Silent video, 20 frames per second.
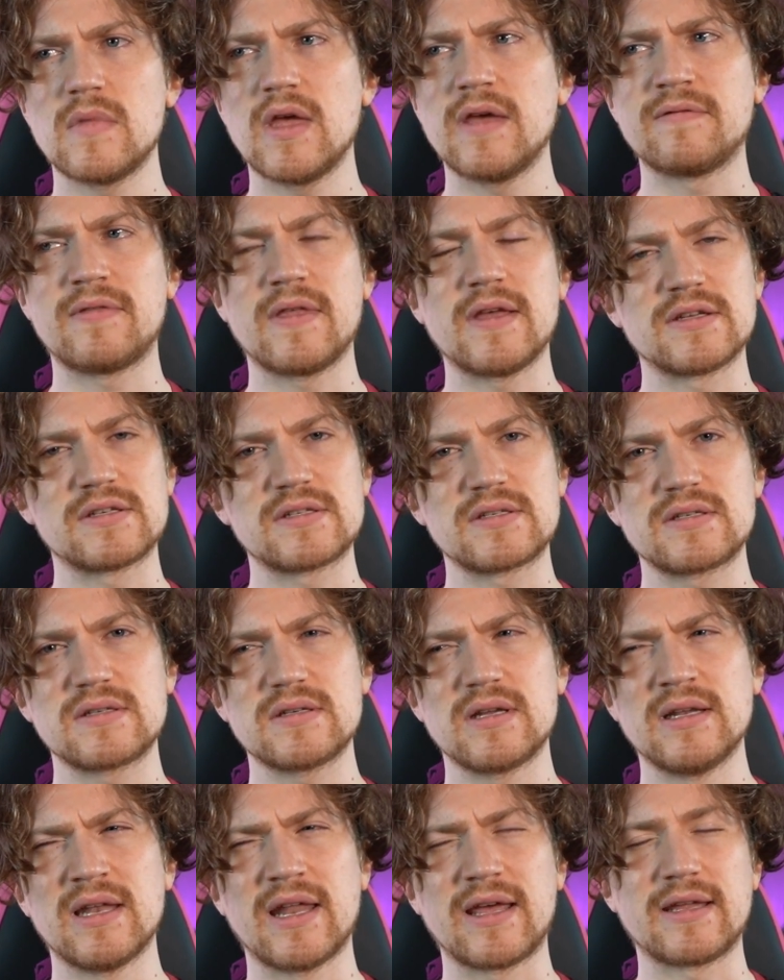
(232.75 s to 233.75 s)
if there's
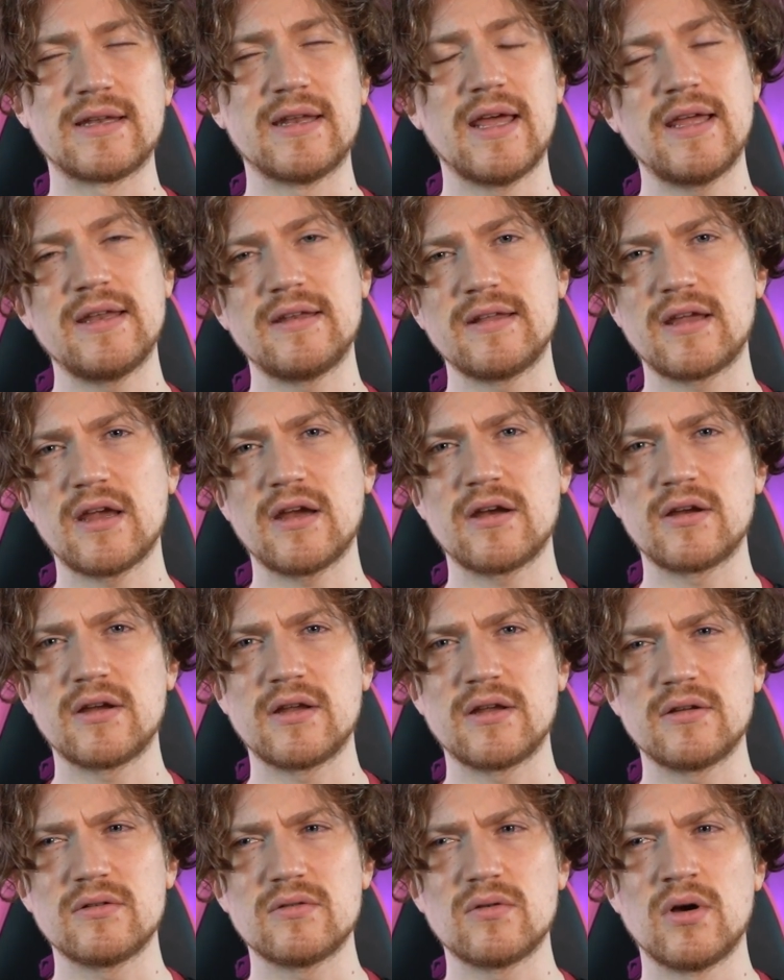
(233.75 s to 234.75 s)
like an AD carry